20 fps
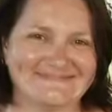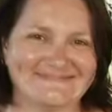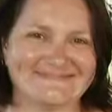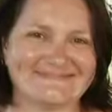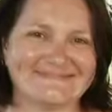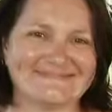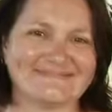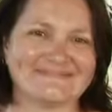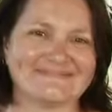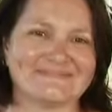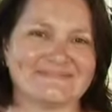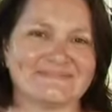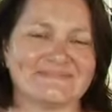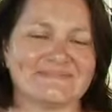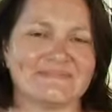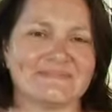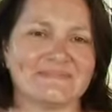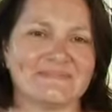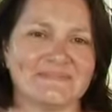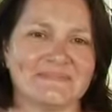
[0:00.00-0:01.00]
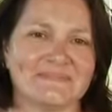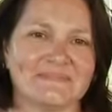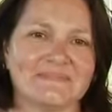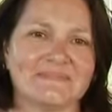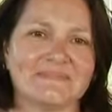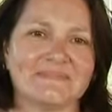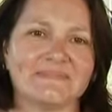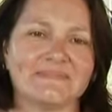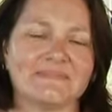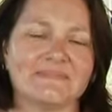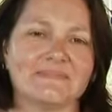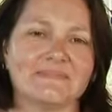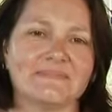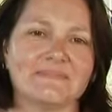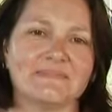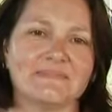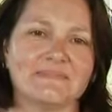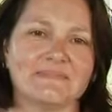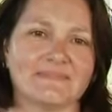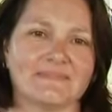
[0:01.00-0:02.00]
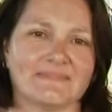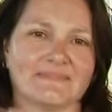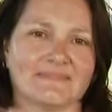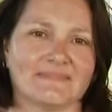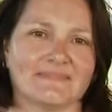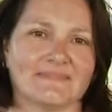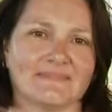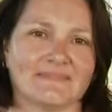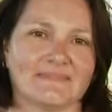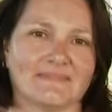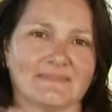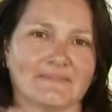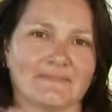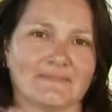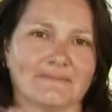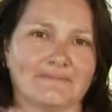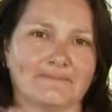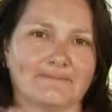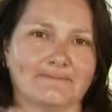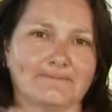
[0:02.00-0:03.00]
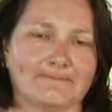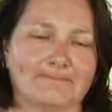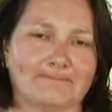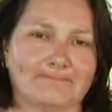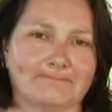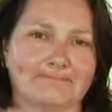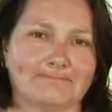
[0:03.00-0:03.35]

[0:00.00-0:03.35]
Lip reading: This person isn't speaking.